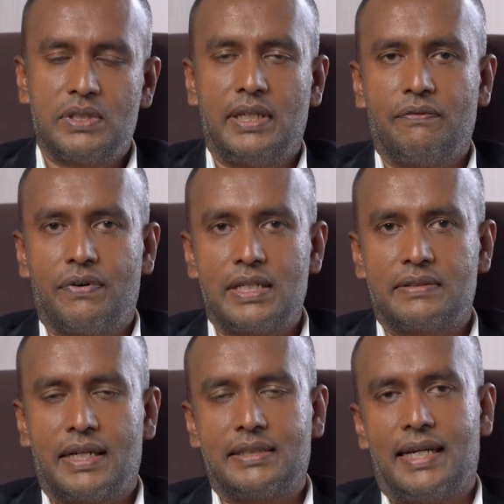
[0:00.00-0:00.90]
the
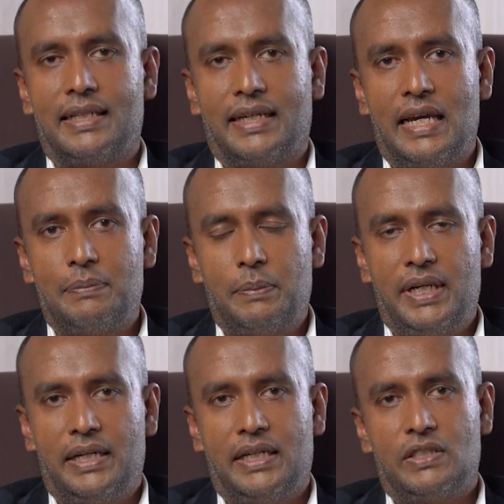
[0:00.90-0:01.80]
infrastructure and the
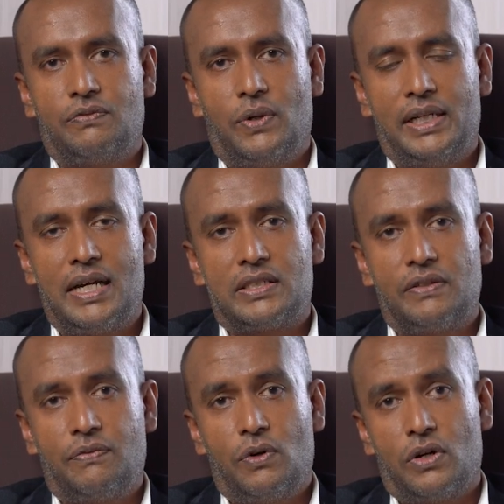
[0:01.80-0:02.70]
capabilities for Industry
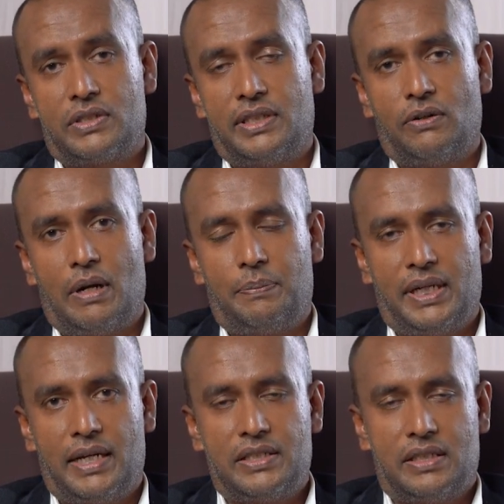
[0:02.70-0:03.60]
4.0
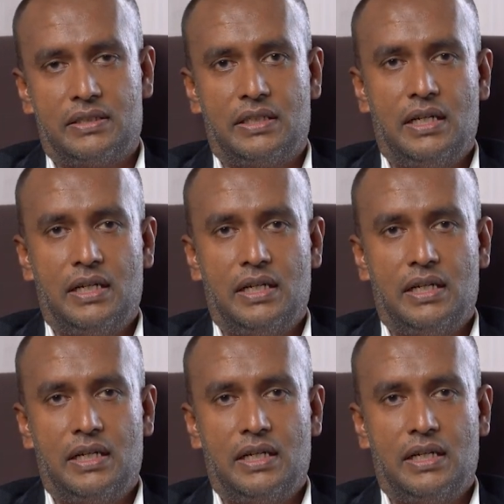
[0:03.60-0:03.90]
applications,